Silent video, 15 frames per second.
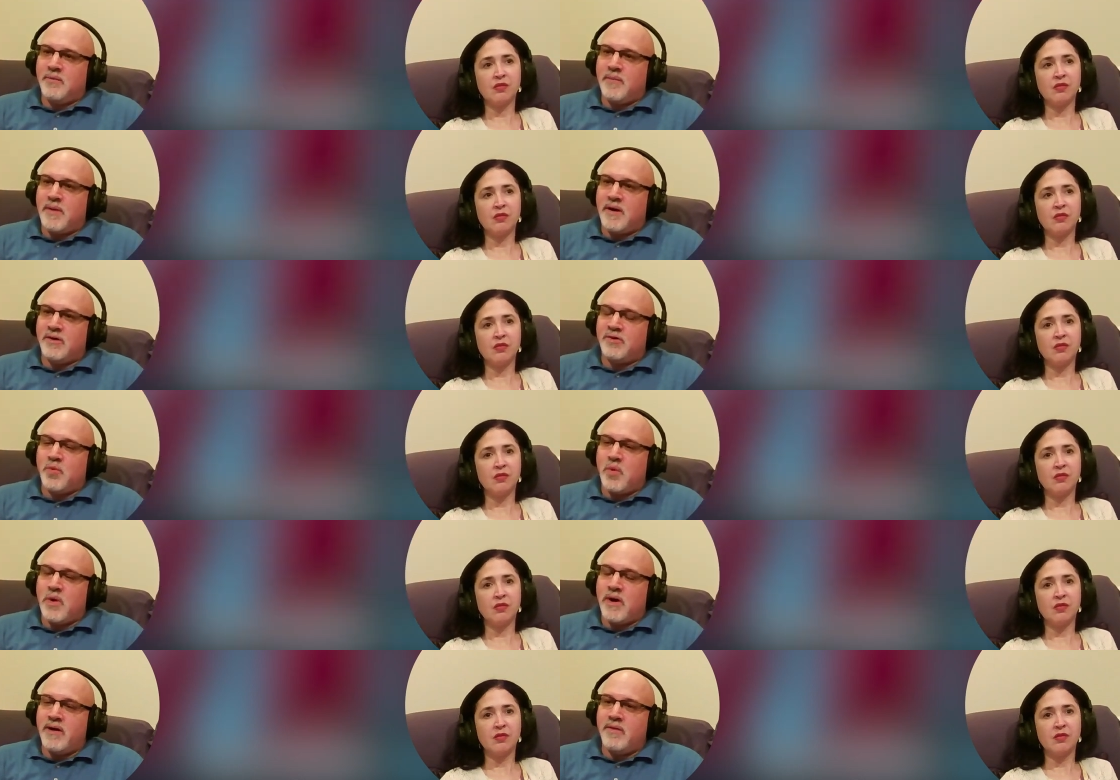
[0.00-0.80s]
Speaker 1: 2 bottles
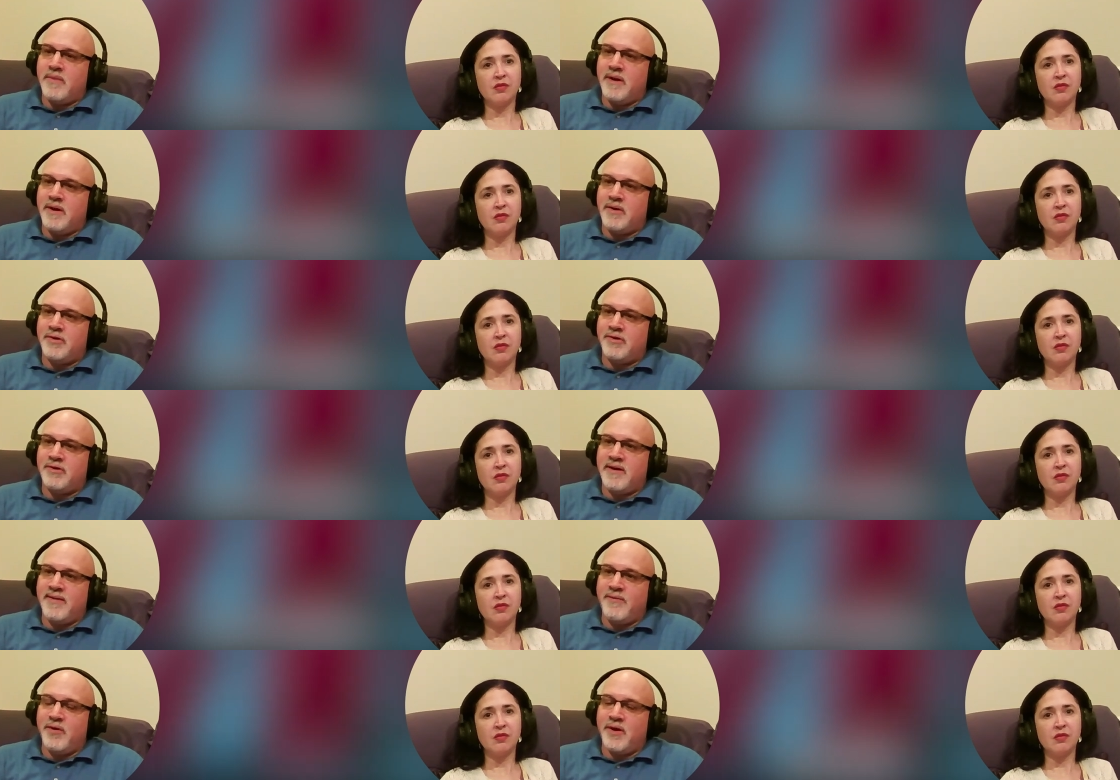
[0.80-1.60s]
of water, man. You should
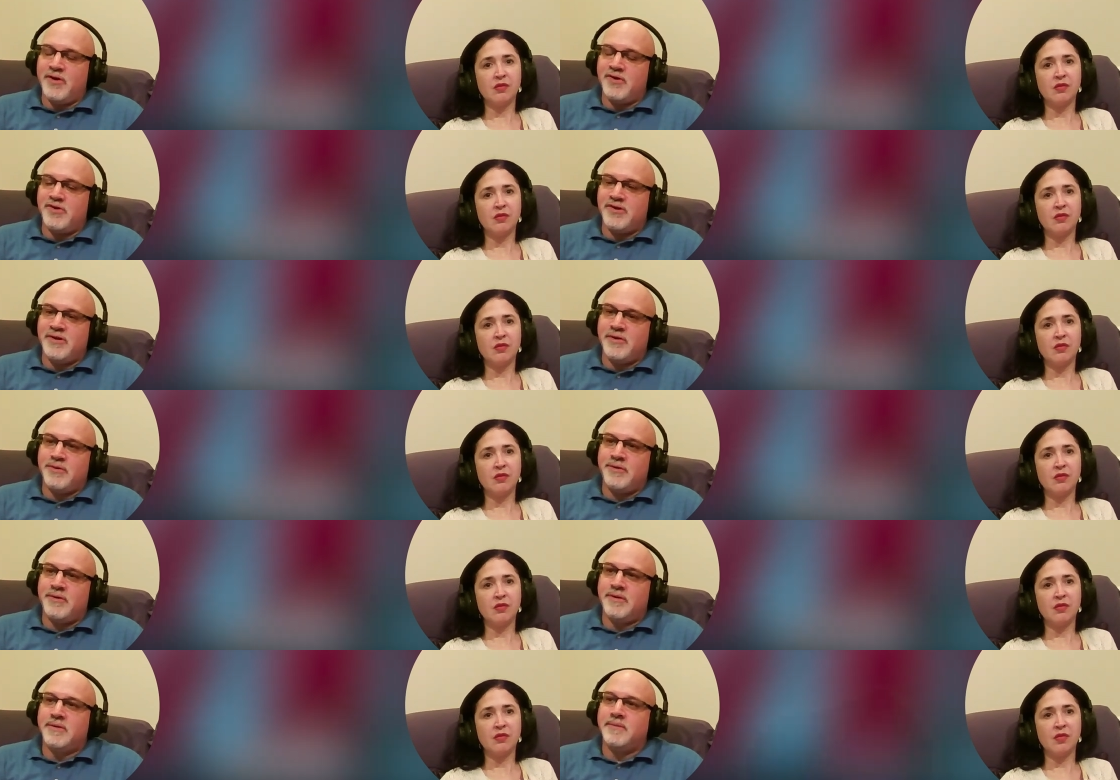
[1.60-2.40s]
save your energy,
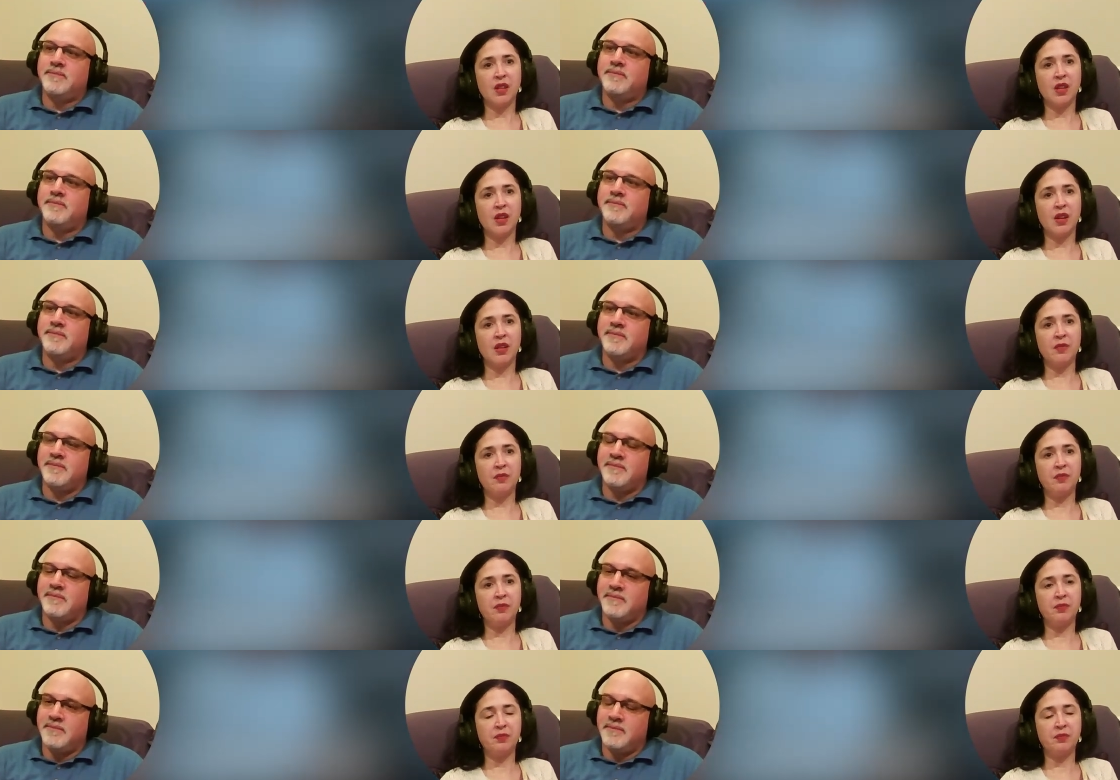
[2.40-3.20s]
dude.
Speaker 2: Yeah.
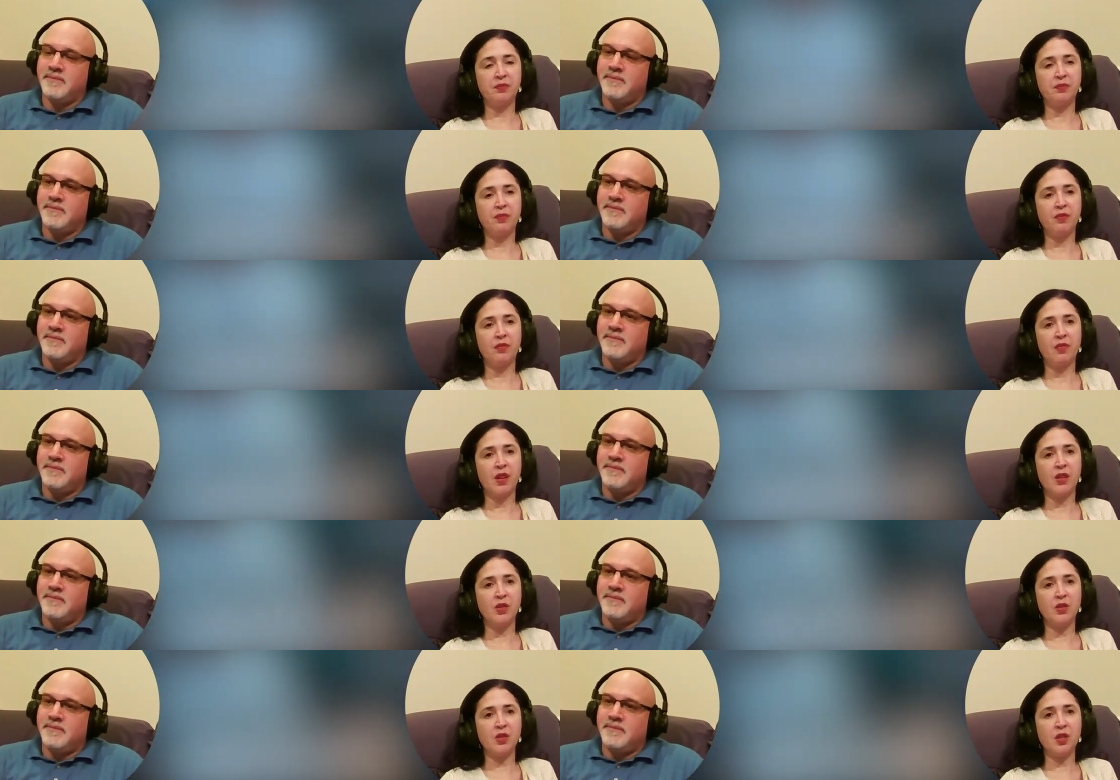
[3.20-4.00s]

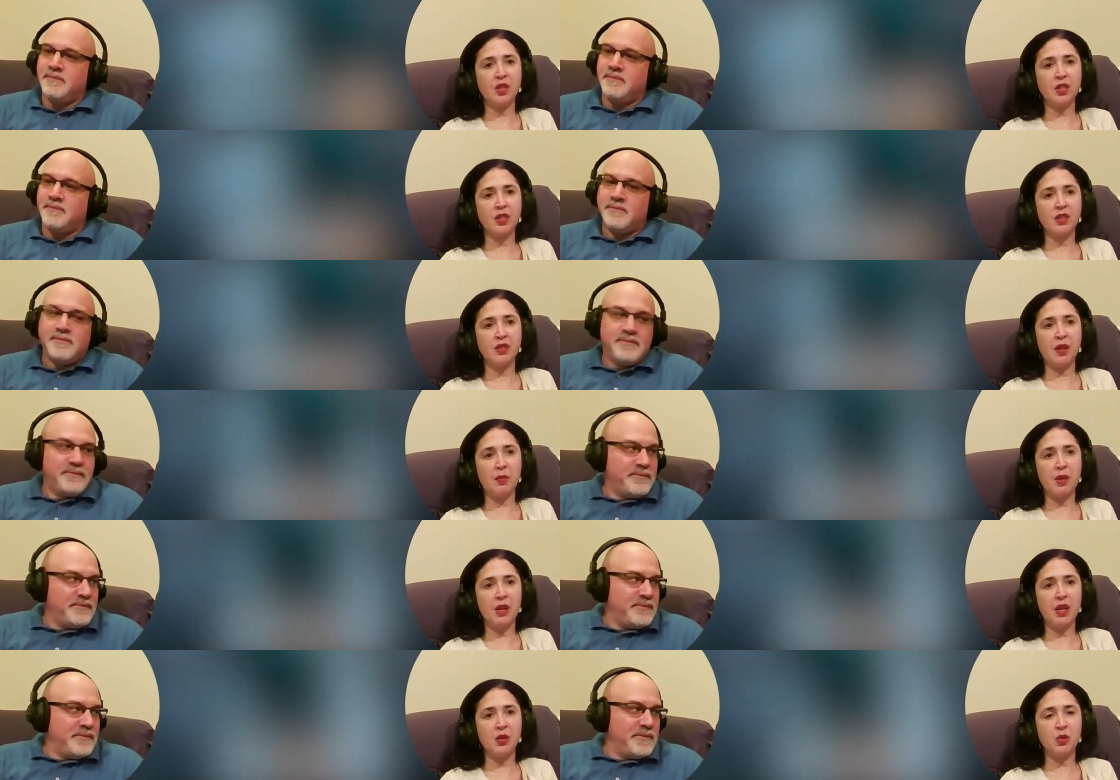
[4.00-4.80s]
He should just
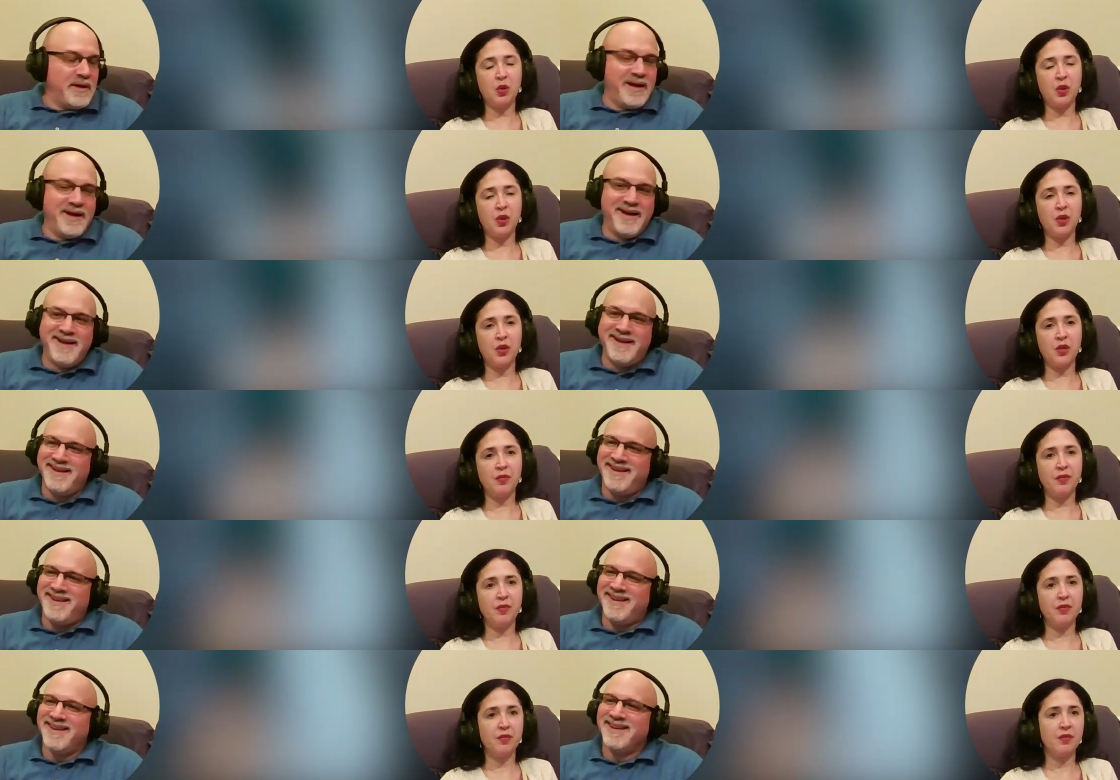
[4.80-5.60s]
stop being a jerk.
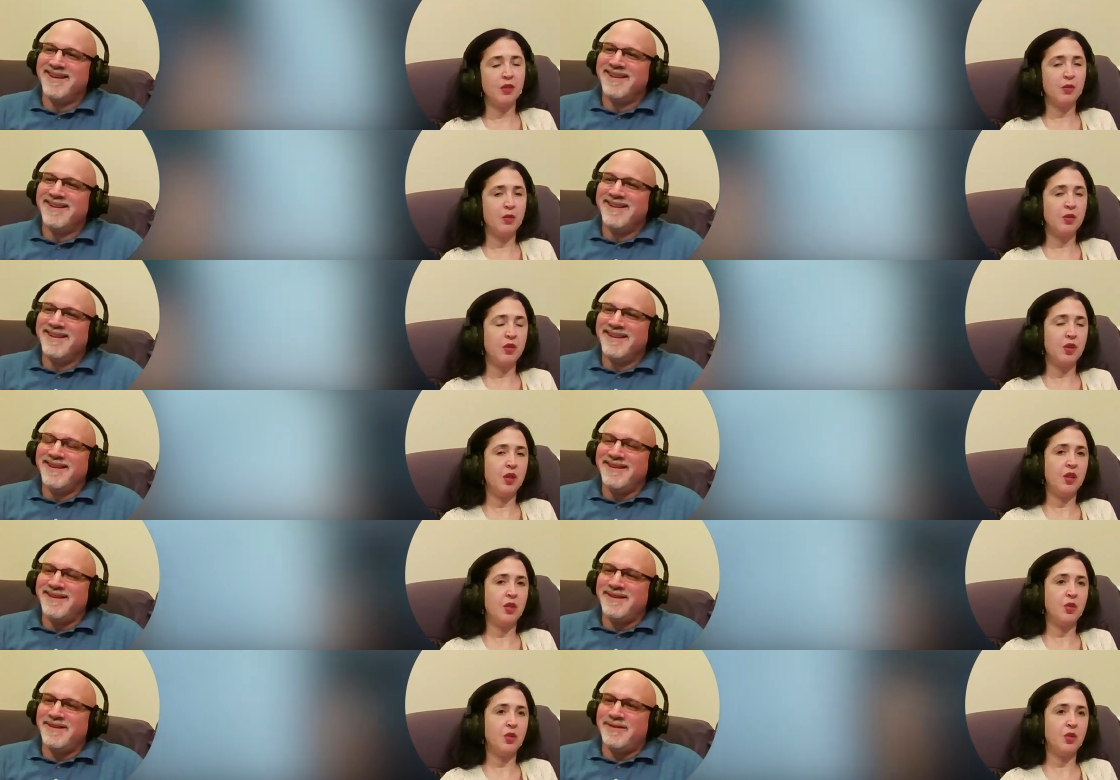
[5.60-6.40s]
That's what
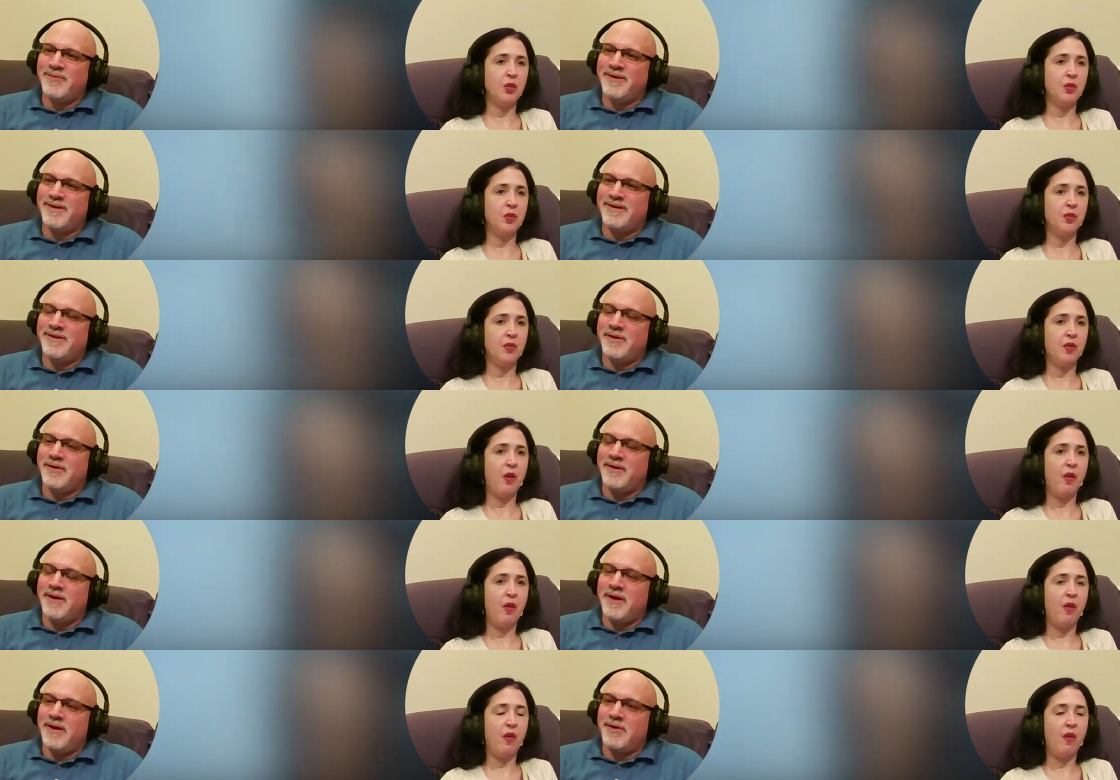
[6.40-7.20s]
Speaker 1: he just wasted
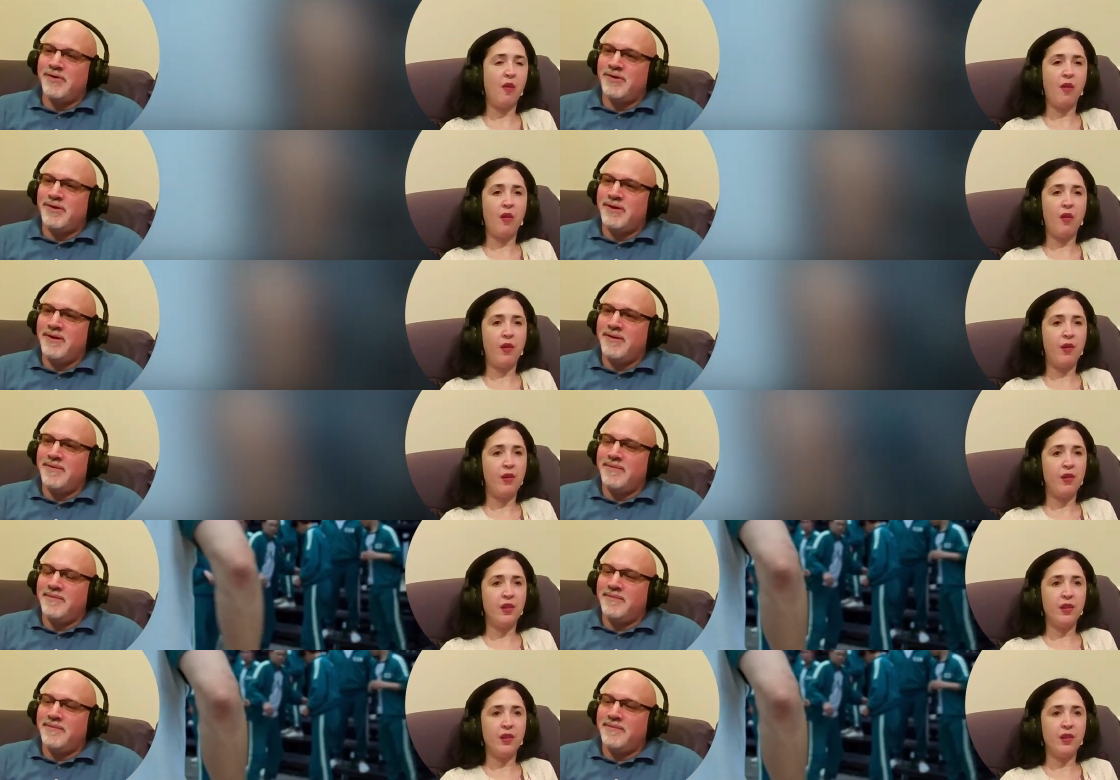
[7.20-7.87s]
all the energy.